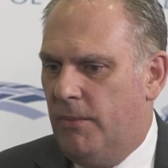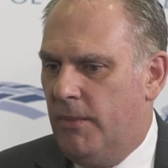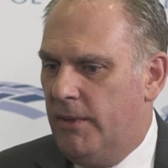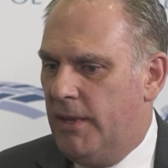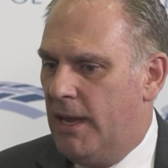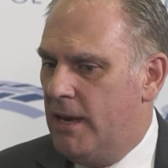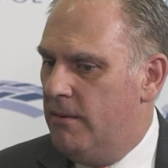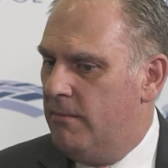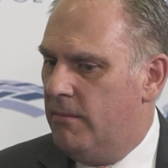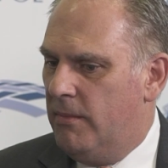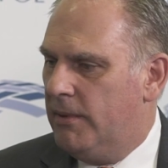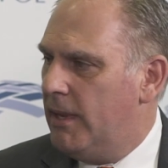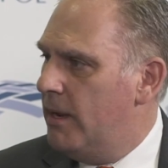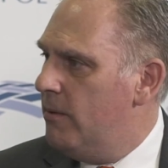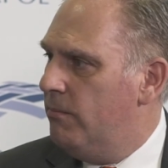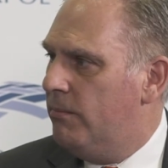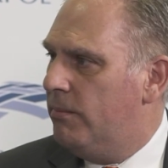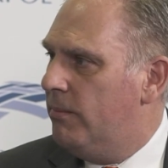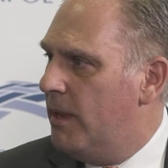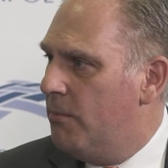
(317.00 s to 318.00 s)
then
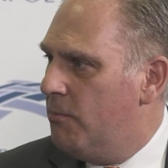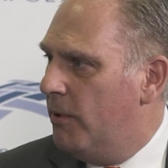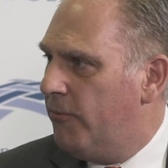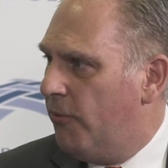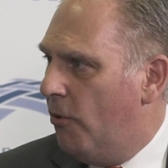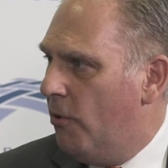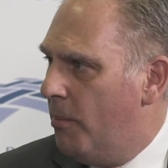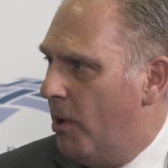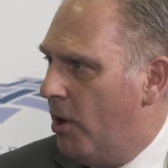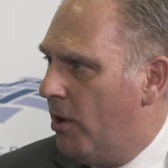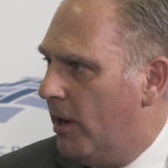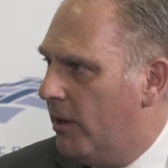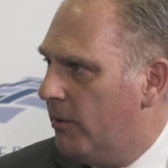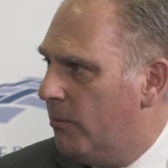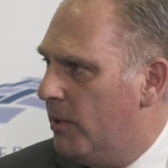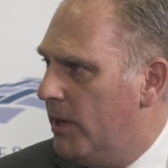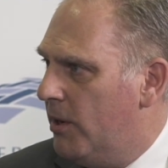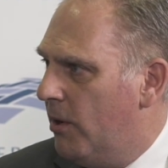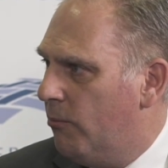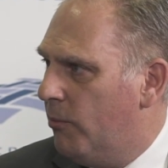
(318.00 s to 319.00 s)
we fall behind.
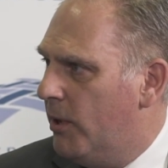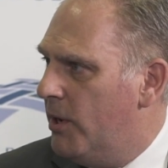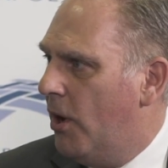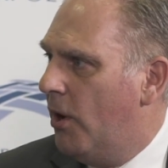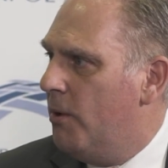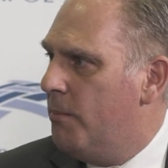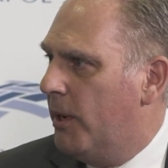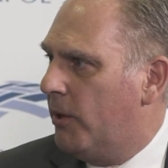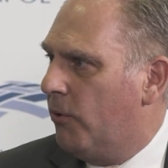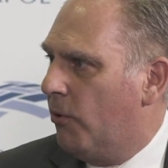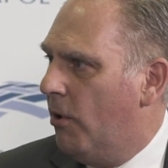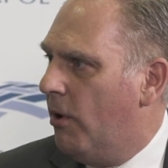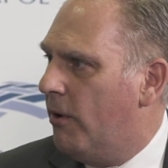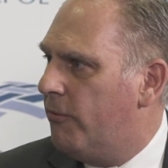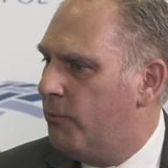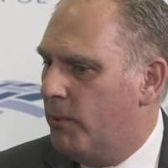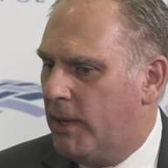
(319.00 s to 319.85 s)
We're no better off.